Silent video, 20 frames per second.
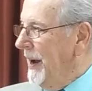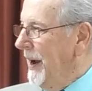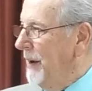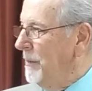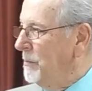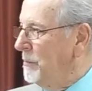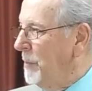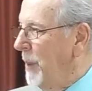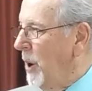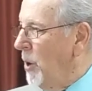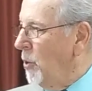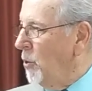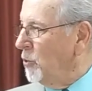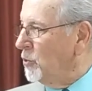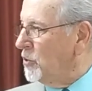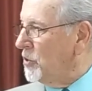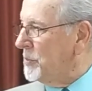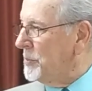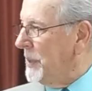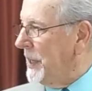and bones
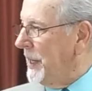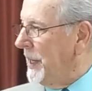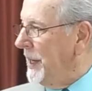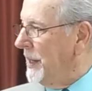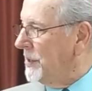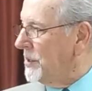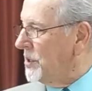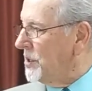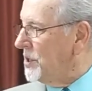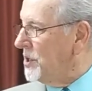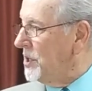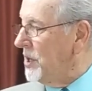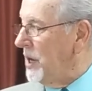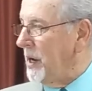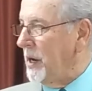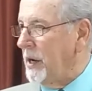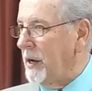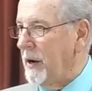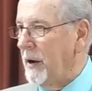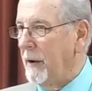begin to shake.
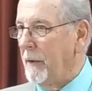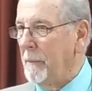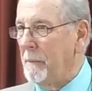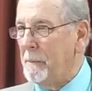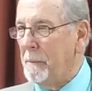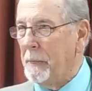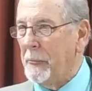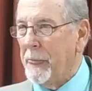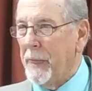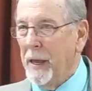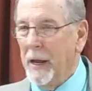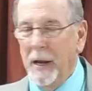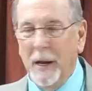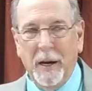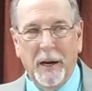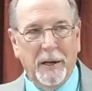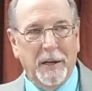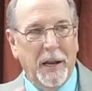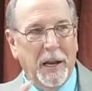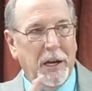
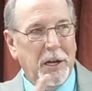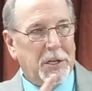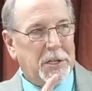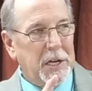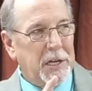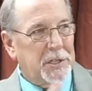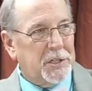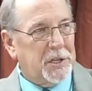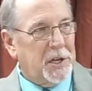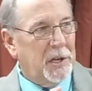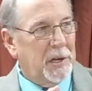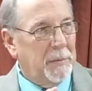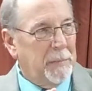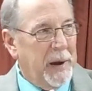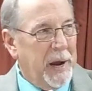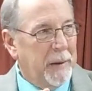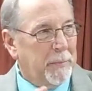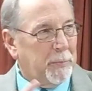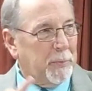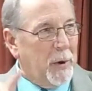And then he said, Son of man,